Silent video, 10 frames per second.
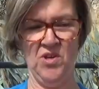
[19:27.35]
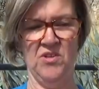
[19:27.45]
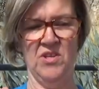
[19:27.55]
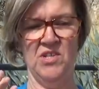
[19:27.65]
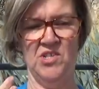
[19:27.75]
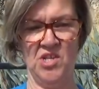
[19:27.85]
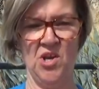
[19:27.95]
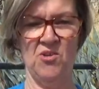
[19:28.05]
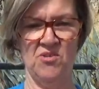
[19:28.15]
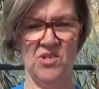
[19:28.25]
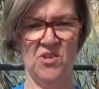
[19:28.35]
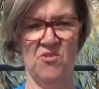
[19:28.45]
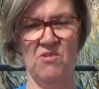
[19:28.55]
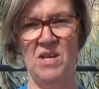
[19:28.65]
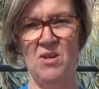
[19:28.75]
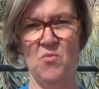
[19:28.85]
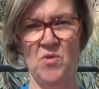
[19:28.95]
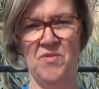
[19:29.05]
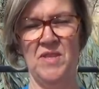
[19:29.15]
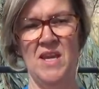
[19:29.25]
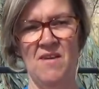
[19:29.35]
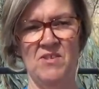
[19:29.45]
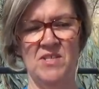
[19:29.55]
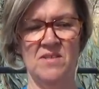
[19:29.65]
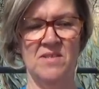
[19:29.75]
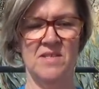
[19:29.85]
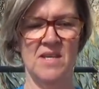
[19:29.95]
and I don't agree with the evidence